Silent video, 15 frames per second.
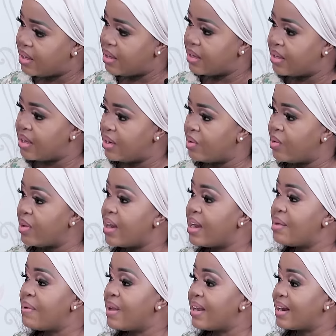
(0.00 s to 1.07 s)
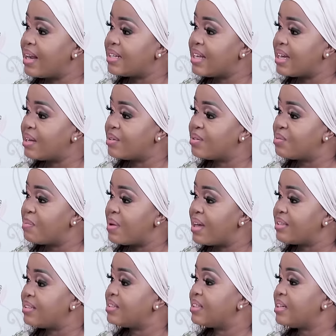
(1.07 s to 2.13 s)
Ke lona le ba ratang tima.
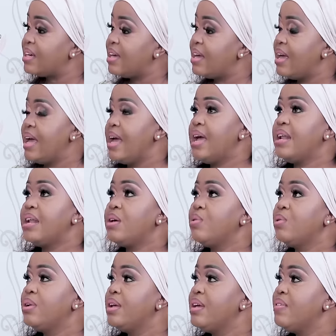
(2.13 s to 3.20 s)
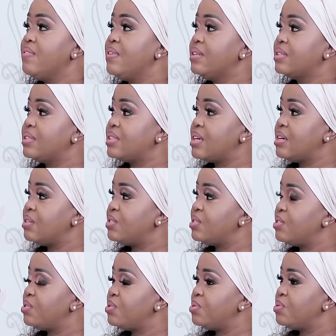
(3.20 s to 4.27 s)
They will even say
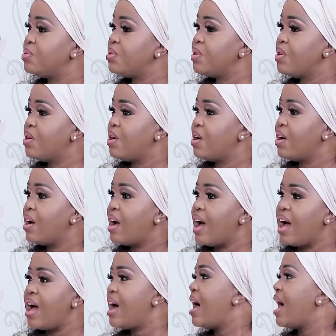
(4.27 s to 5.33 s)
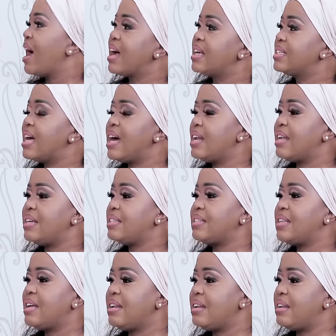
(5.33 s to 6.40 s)
to you, ah, I can't
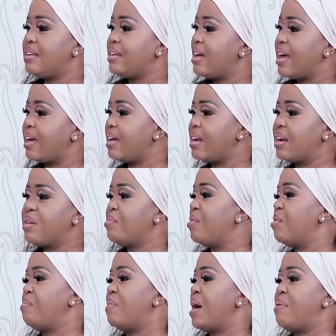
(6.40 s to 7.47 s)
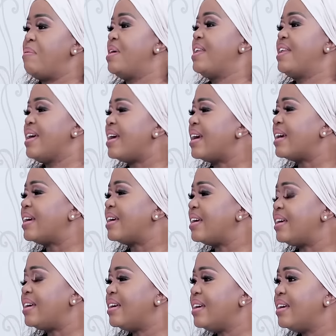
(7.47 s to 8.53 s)
understand. A ke re ke mopa a
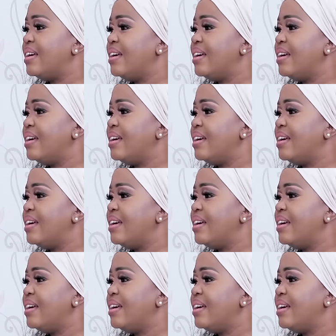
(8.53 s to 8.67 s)
belege.